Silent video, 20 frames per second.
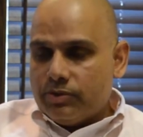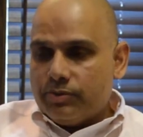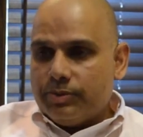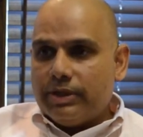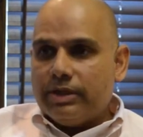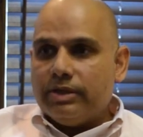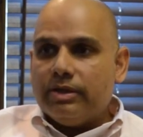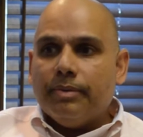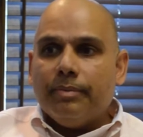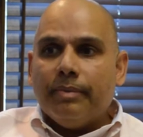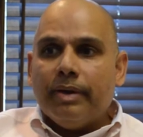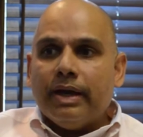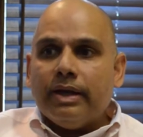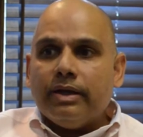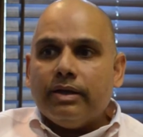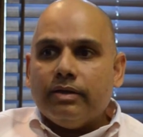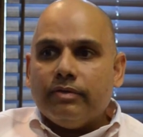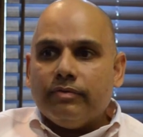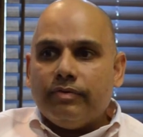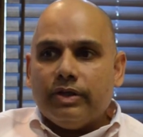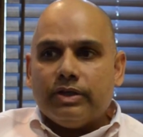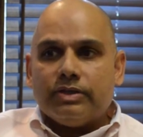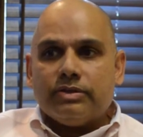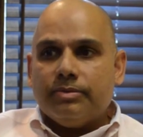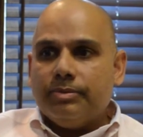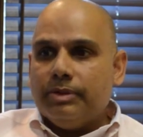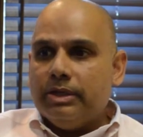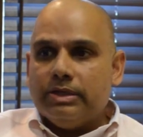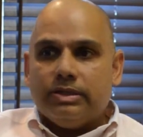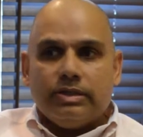we're demanding
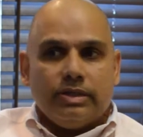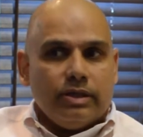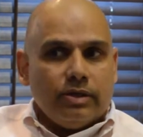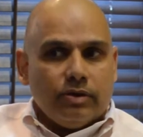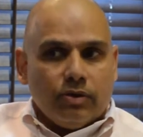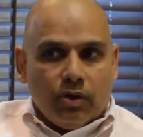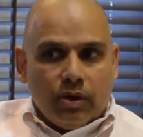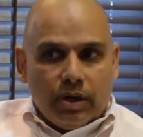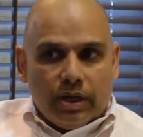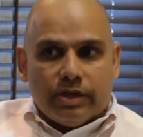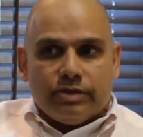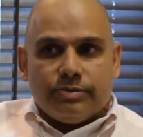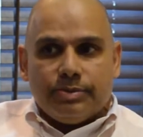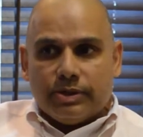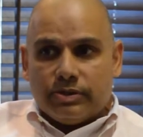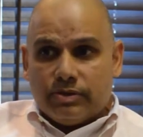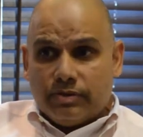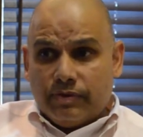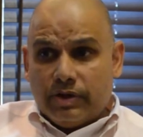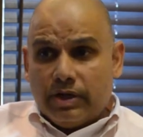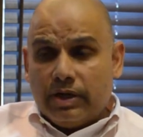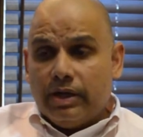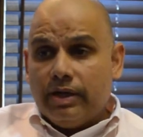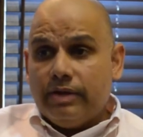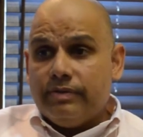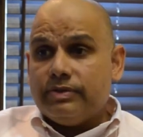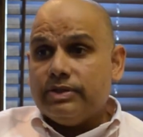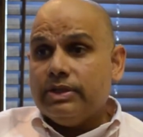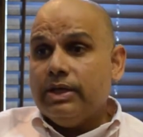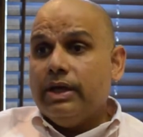flexibility in all aspects of our
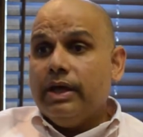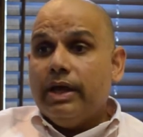lives,